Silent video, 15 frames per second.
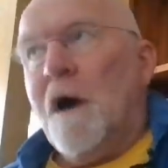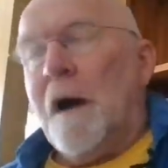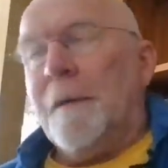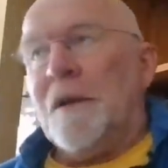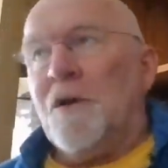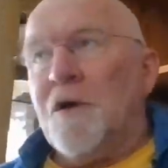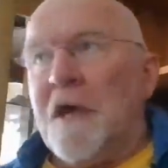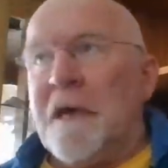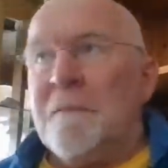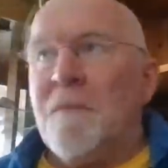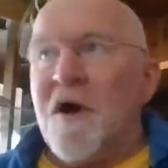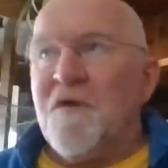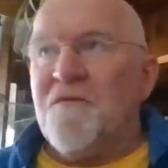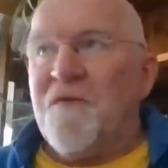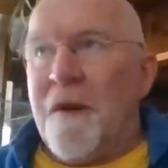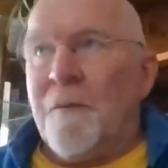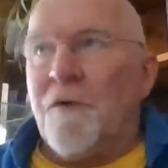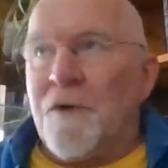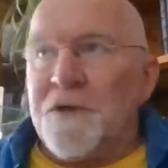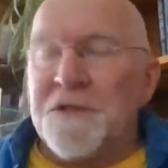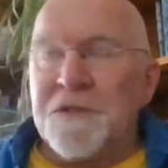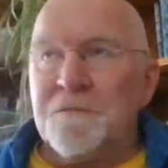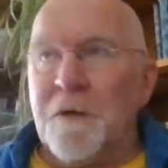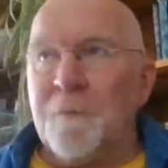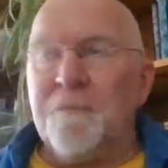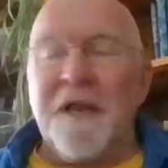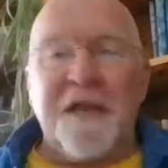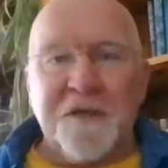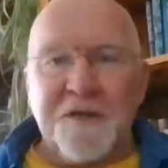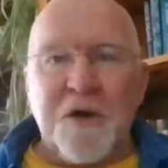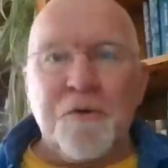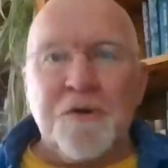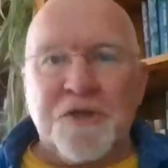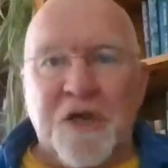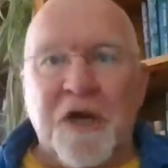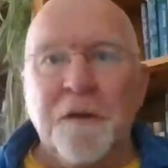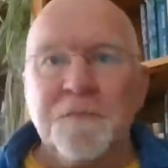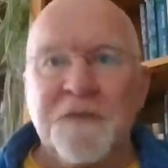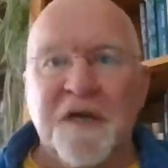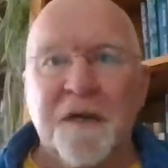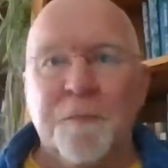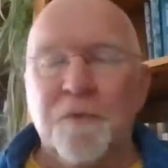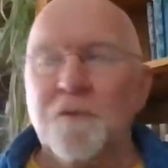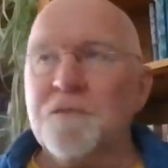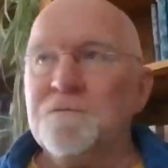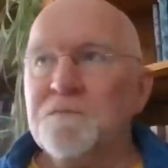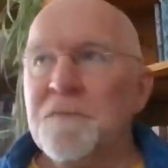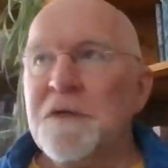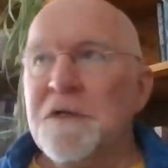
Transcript: I've been looking in my ephemeris, my planetary timetable,